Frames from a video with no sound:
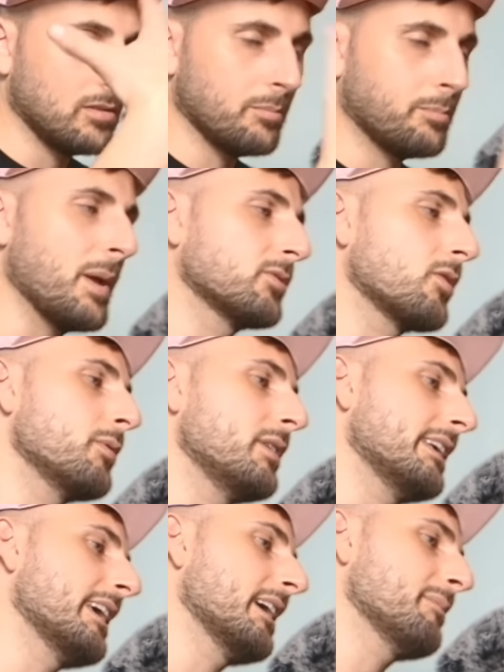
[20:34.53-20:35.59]
people don't
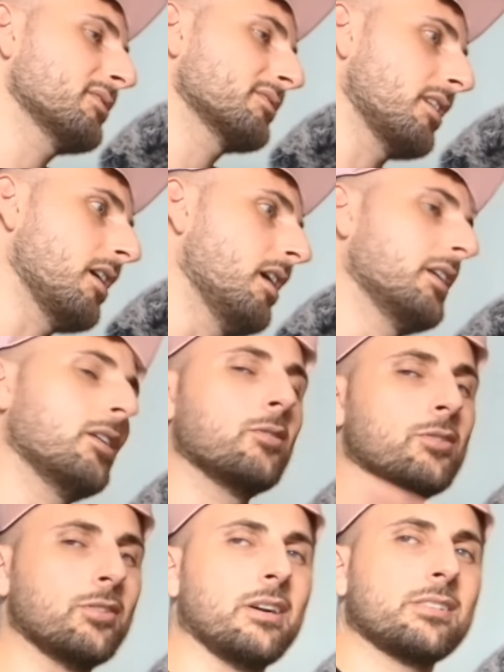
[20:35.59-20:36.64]
really care because I know
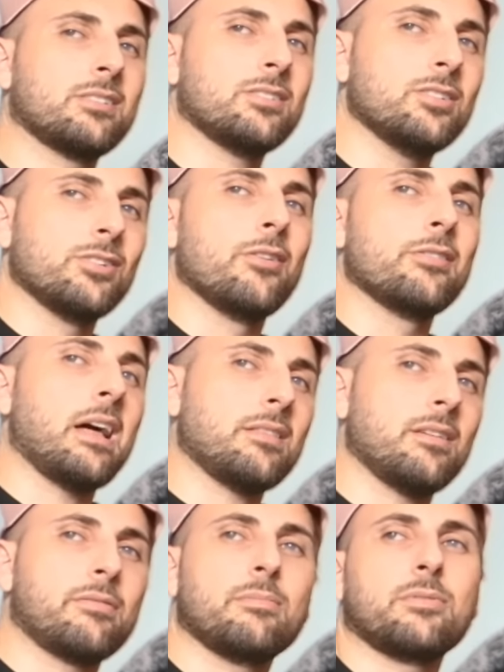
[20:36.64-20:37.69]
you guys, you've learned
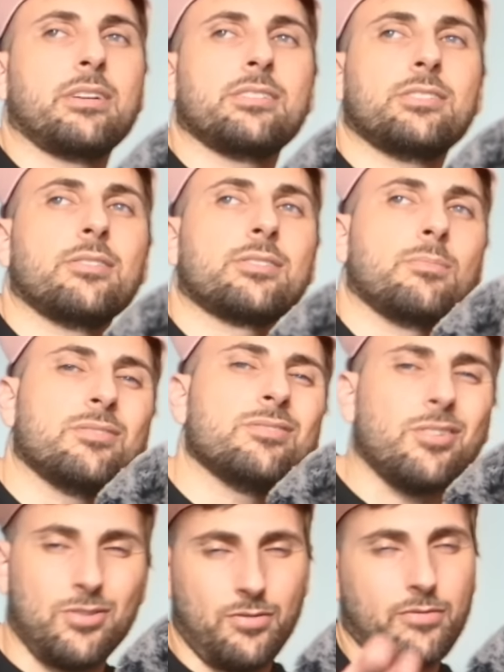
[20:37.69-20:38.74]
nothing from the ratios.
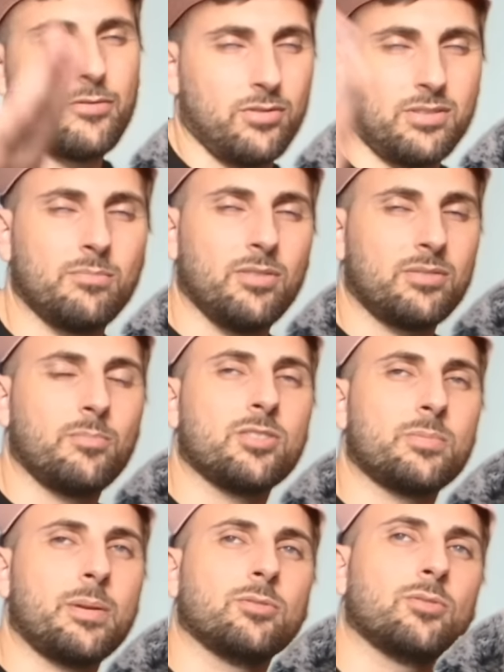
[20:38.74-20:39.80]
Not you, of course,
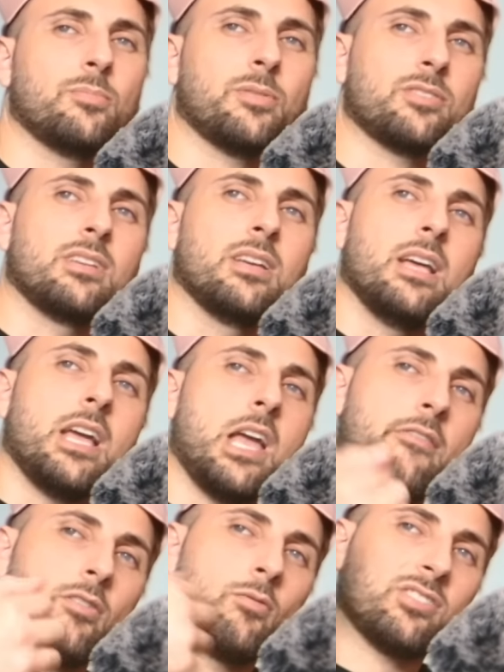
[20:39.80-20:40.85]
most people do, because
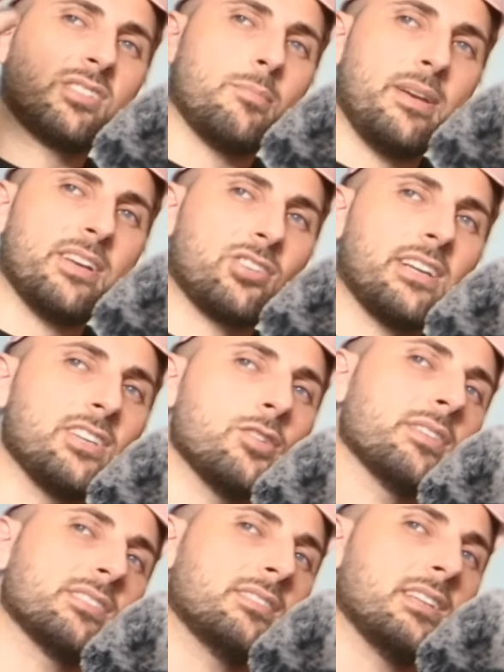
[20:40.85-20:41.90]
everyone wants to measure in
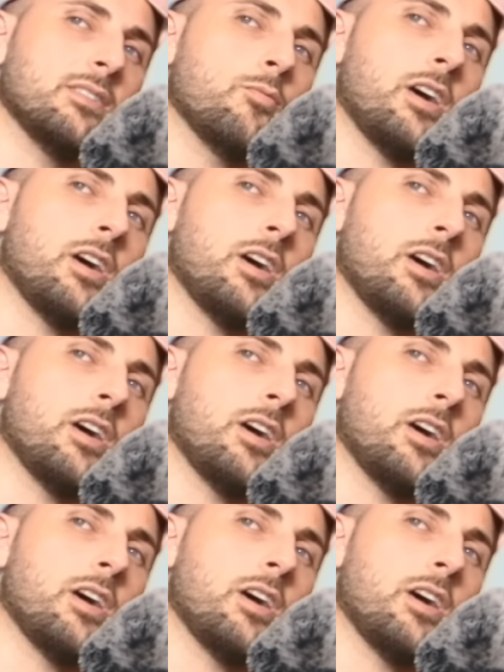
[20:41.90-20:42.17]
USD.